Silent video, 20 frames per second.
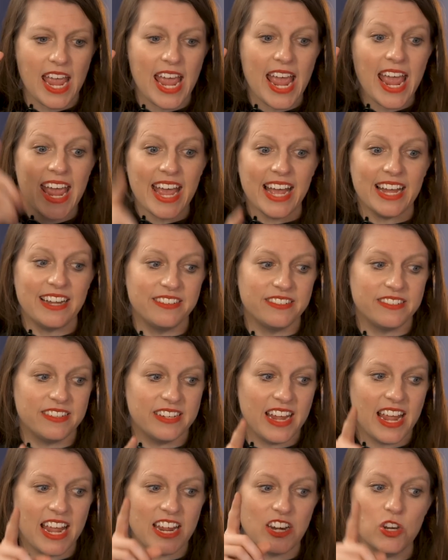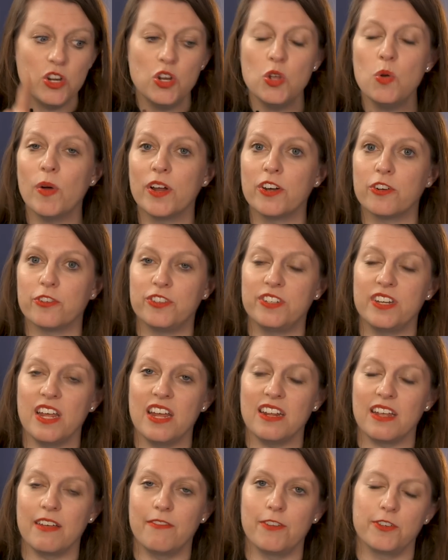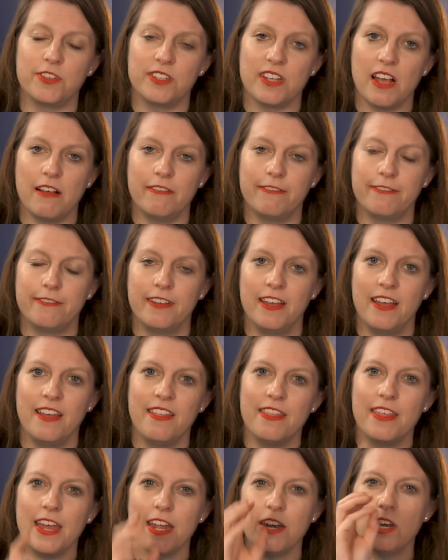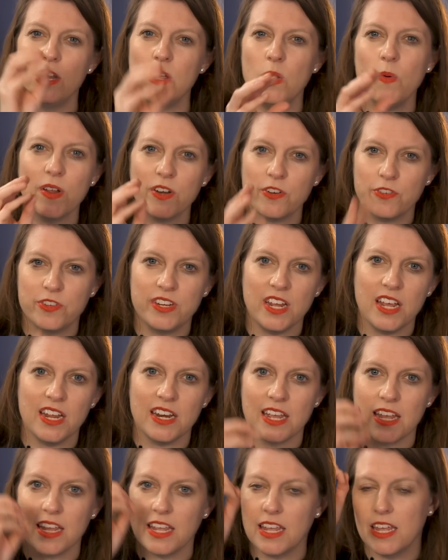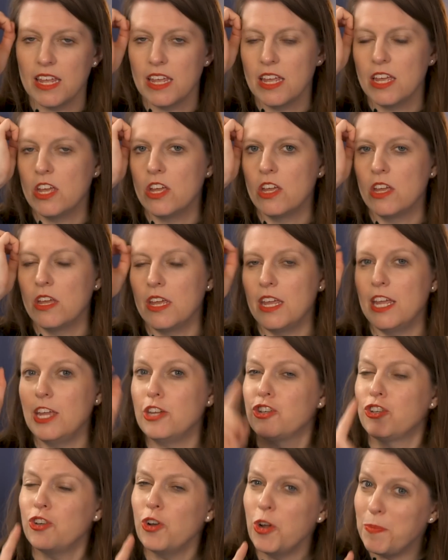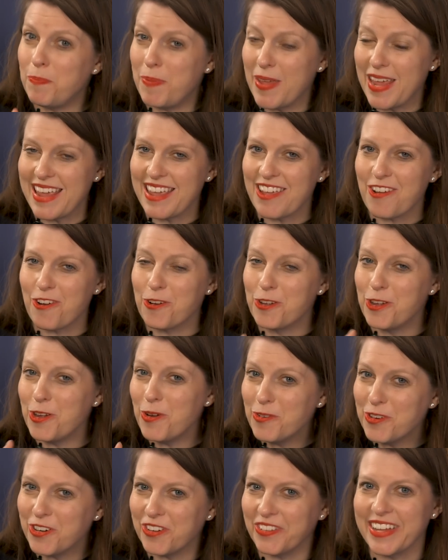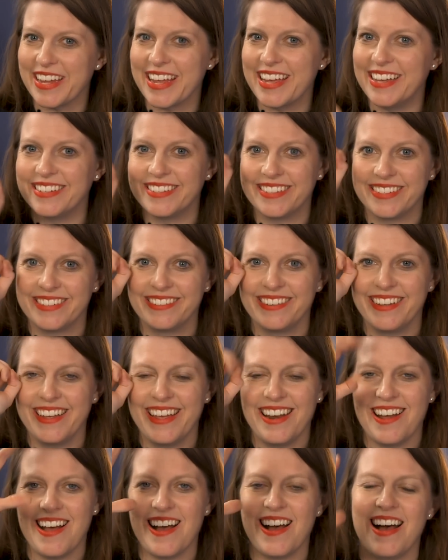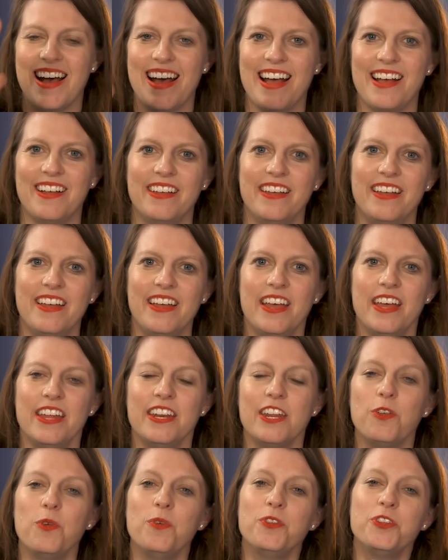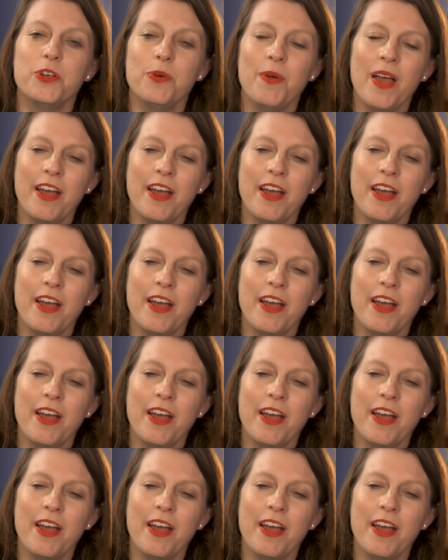and a new understanding of yourself, that new understanding should be, or usually is, an aha. Now, you do